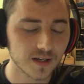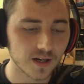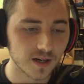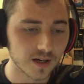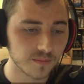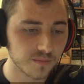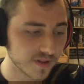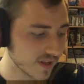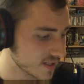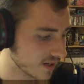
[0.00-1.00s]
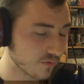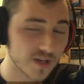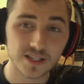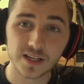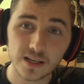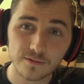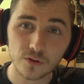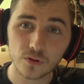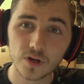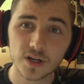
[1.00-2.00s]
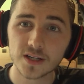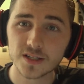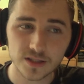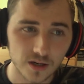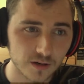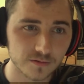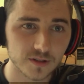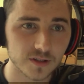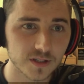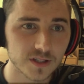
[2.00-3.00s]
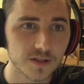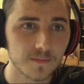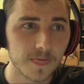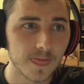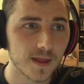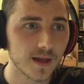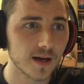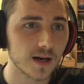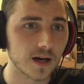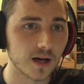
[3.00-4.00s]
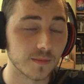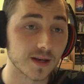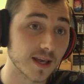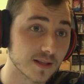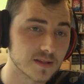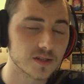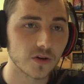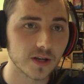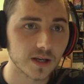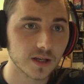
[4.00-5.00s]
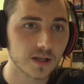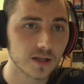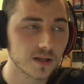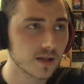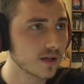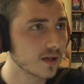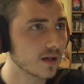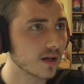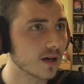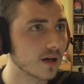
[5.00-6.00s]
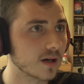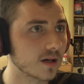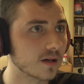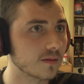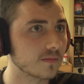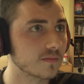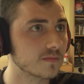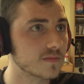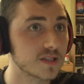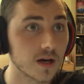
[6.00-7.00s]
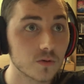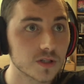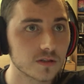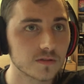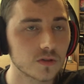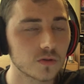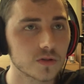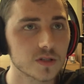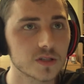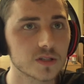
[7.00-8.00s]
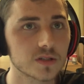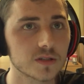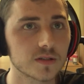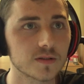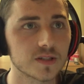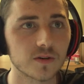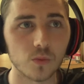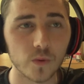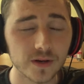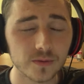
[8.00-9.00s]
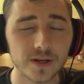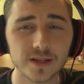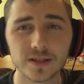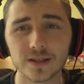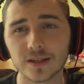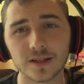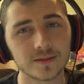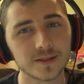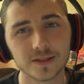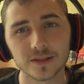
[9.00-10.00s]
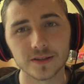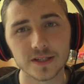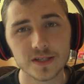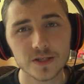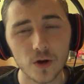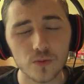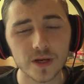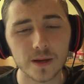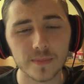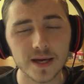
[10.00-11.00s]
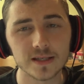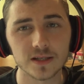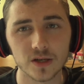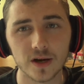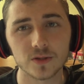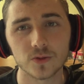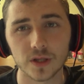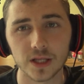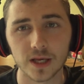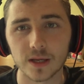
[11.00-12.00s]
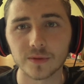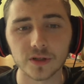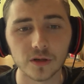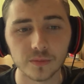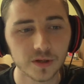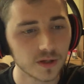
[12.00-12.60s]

But there's like Resident Evil, Star Fox, again Sonic, Zelda of course, Zelda Wind Waker. Oh god, there's so many amazing titles on the GameCube.